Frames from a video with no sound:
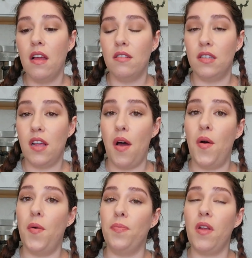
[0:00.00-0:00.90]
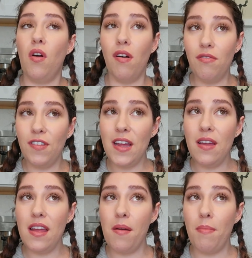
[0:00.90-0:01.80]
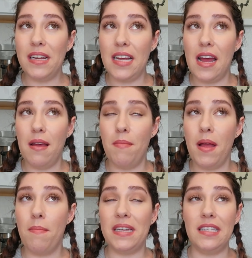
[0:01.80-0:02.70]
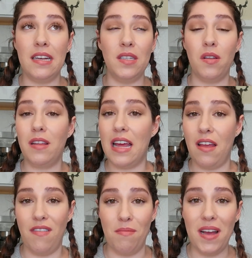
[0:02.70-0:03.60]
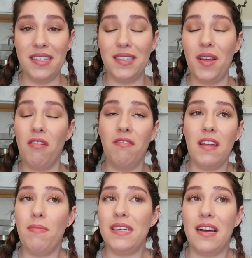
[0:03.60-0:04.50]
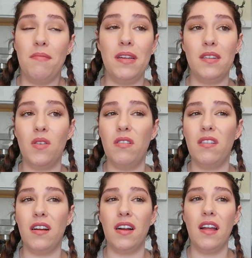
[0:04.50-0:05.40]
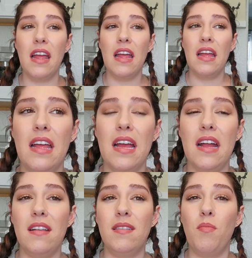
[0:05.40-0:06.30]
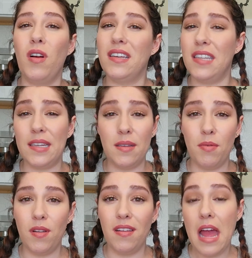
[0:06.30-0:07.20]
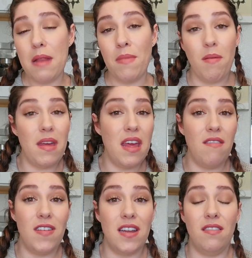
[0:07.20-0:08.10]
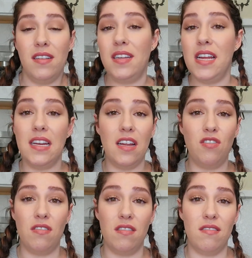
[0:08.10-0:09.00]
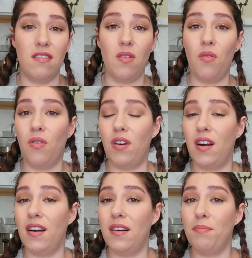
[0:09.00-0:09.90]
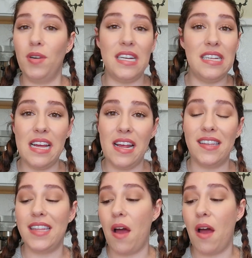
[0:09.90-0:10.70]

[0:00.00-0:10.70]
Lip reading: So hopefully by time my son is only 11 months, hopefully by time he's older, it's more accessible, and maybe even to teenagers or preteens.